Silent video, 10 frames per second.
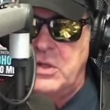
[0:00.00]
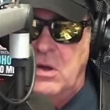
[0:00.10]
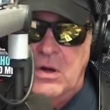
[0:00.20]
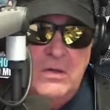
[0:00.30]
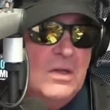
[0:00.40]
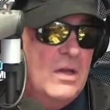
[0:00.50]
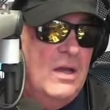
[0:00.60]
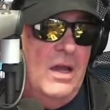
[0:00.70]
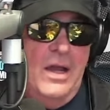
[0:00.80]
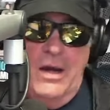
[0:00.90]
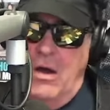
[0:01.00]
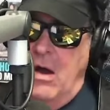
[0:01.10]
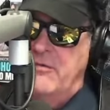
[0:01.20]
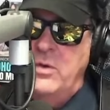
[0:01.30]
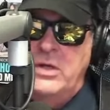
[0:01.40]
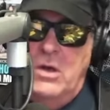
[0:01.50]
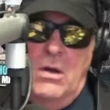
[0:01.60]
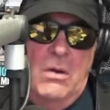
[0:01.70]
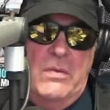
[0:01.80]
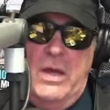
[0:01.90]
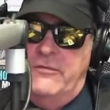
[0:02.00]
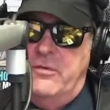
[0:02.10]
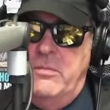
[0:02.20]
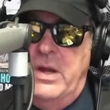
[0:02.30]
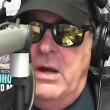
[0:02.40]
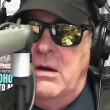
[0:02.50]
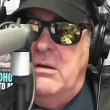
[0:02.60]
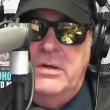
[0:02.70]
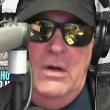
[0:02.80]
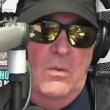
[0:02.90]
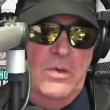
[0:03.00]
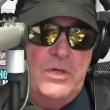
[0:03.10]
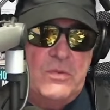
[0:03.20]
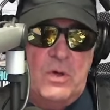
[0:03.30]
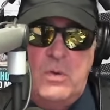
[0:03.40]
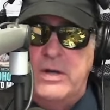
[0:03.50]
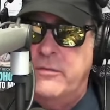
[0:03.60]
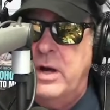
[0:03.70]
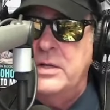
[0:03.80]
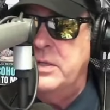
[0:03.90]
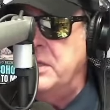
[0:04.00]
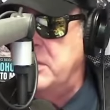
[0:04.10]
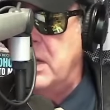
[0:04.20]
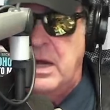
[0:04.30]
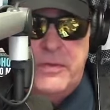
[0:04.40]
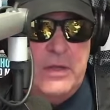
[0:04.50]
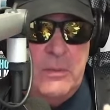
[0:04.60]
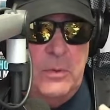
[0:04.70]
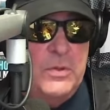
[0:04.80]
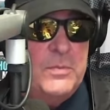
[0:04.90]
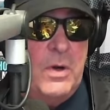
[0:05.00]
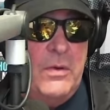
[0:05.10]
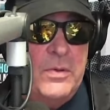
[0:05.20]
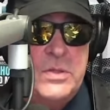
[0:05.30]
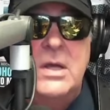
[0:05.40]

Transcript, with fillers: long. And off we go. And then from there, you know, we just were great friends. And he said, I think the Blues Brothers